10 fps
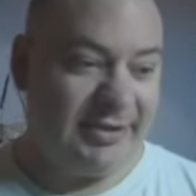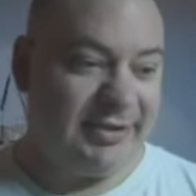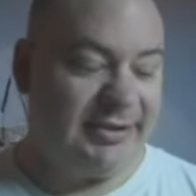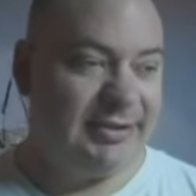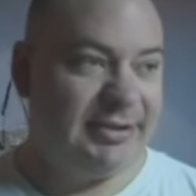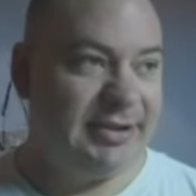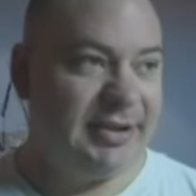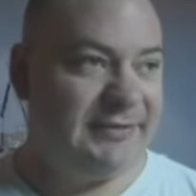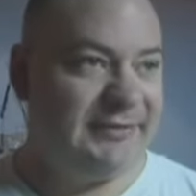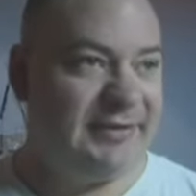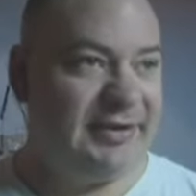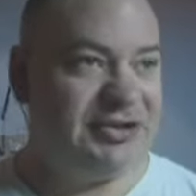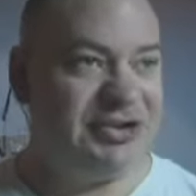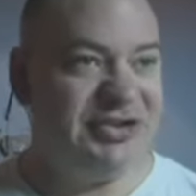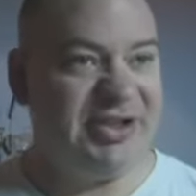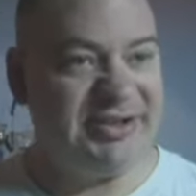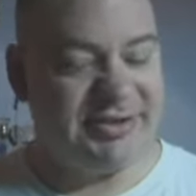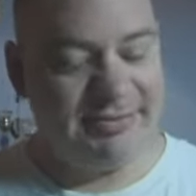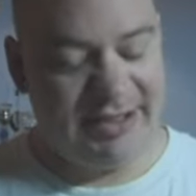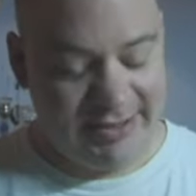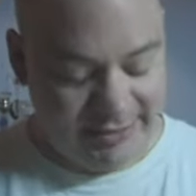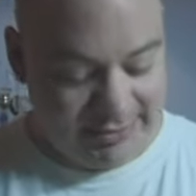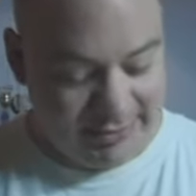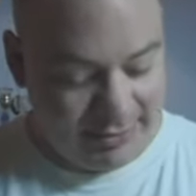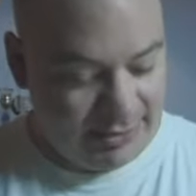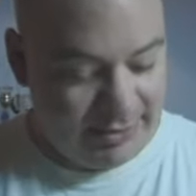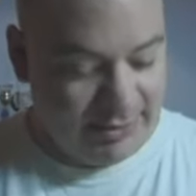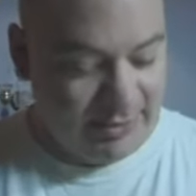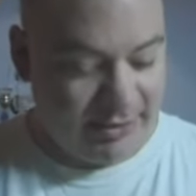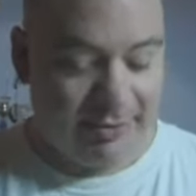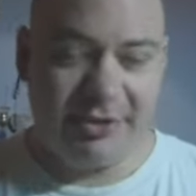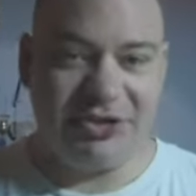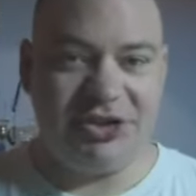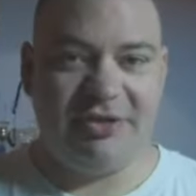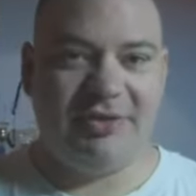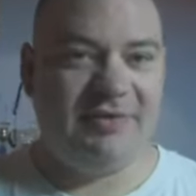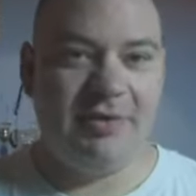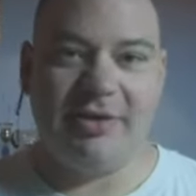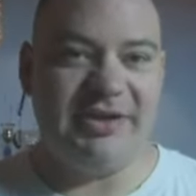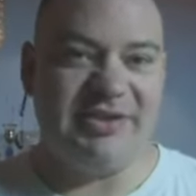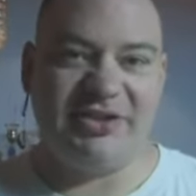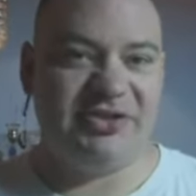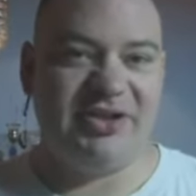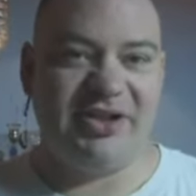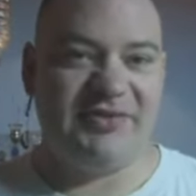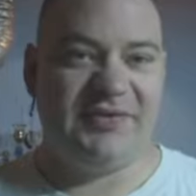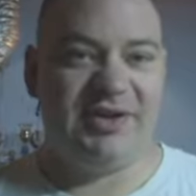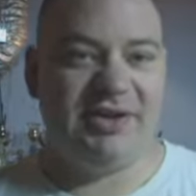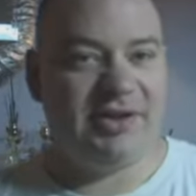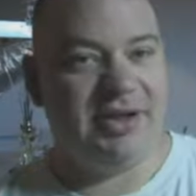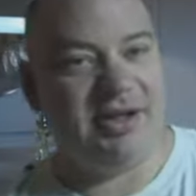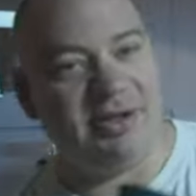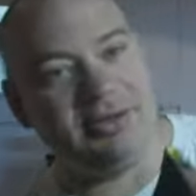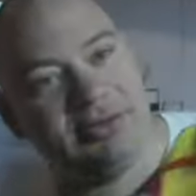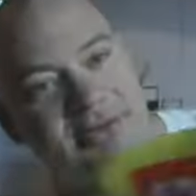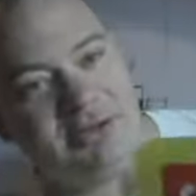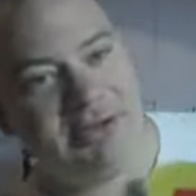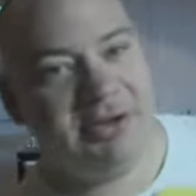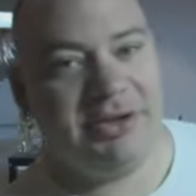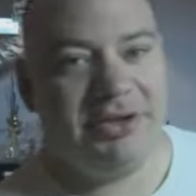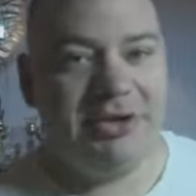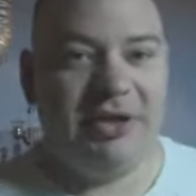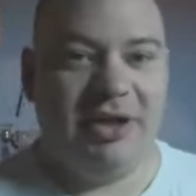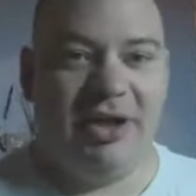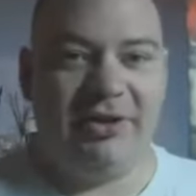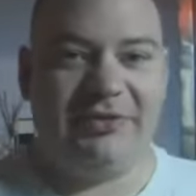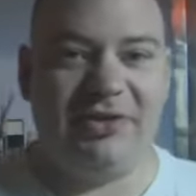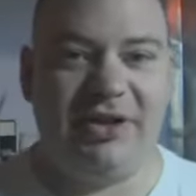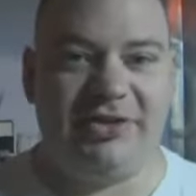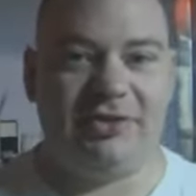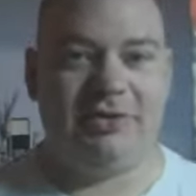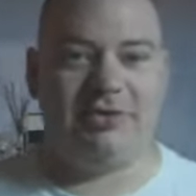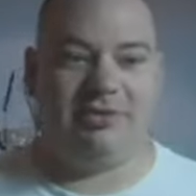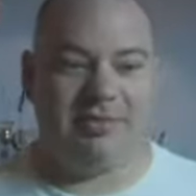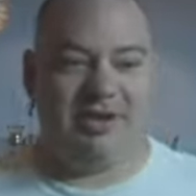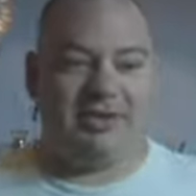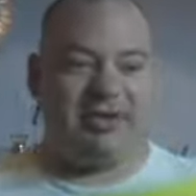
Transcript: a gift that she sent to me that I'm going to share with everyone because I just think it's funnier than hell. After I told her about